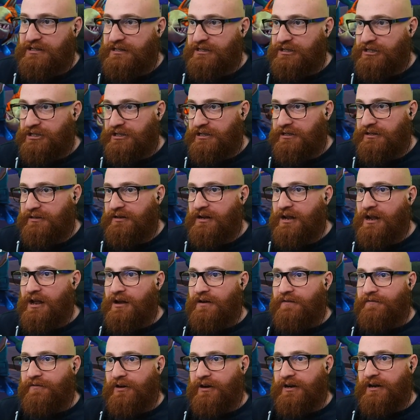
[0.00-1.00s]
the shield
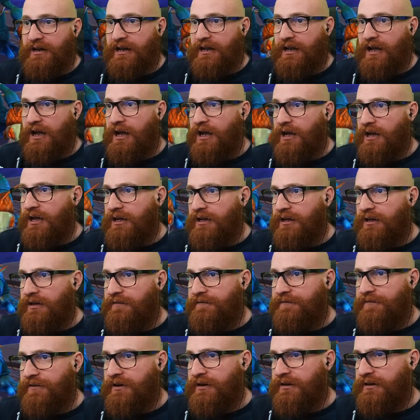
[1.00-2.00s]
for
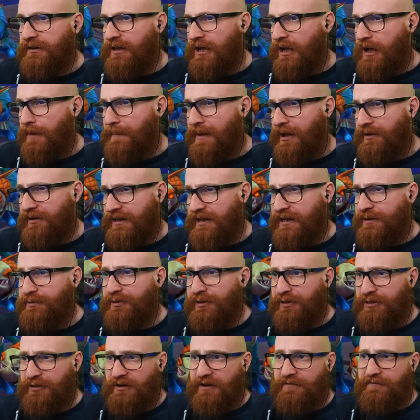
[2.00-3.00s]
an amount equal
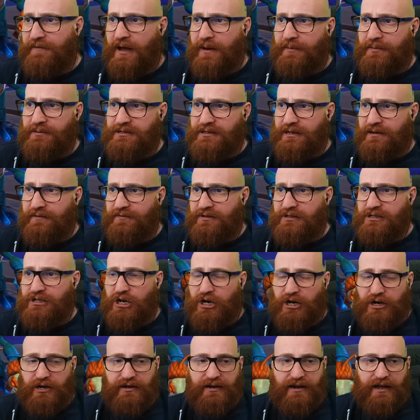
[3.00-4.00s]
to 35% of his
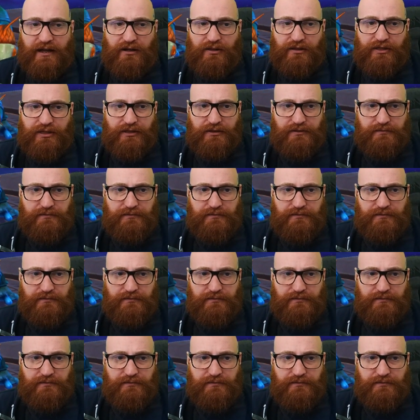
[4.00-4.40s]
current health.